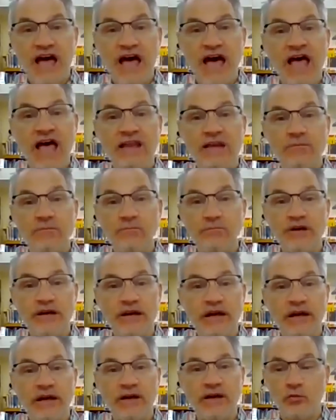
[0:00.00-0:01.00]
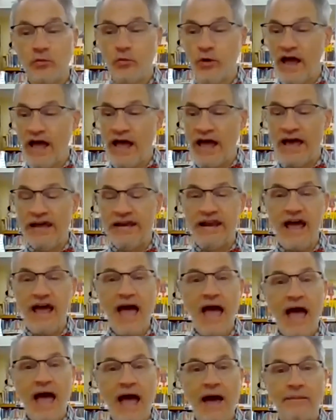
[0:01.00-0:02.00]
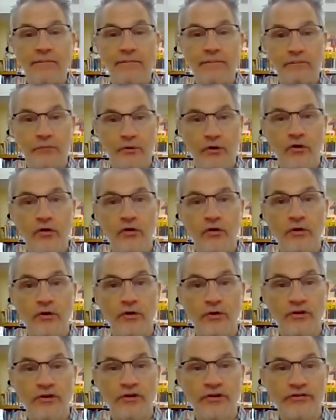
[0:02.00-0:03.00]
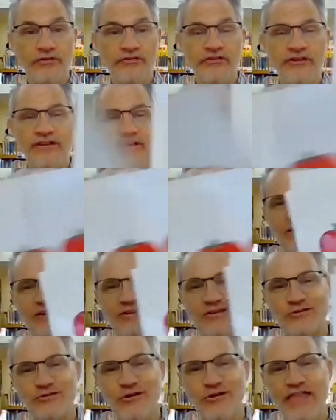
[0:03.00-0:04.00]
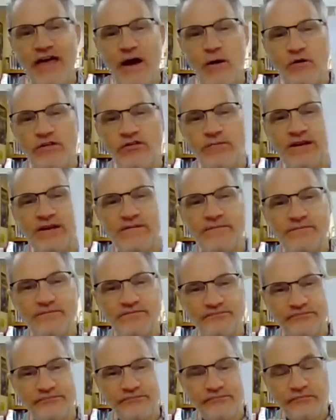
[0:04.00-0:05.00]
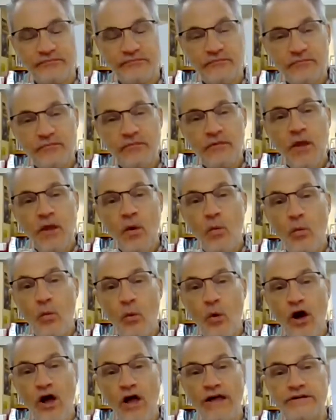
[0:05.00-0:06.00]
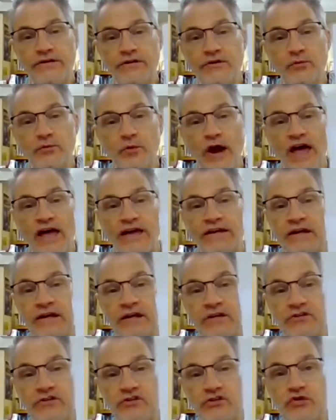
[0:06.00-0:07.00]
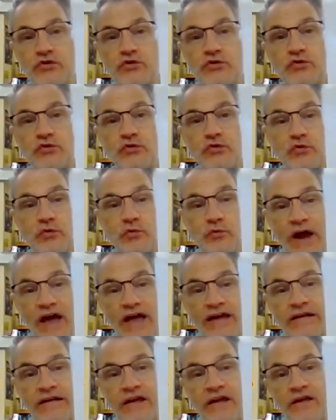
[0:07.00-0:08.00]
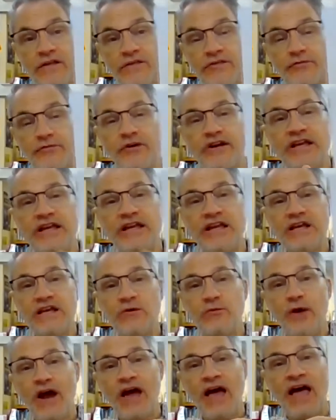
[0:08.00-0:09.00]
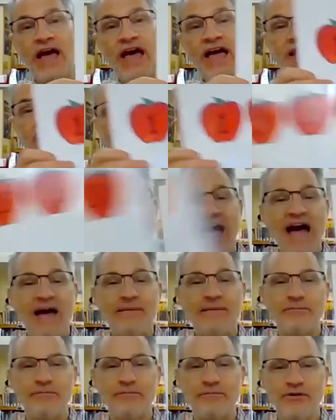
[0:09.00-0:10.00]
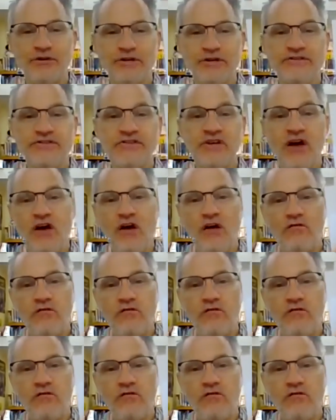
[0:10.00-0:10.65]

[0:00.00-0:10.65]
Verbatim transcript: ten big red apples. Can you try that with me? One red, two red, three red apples,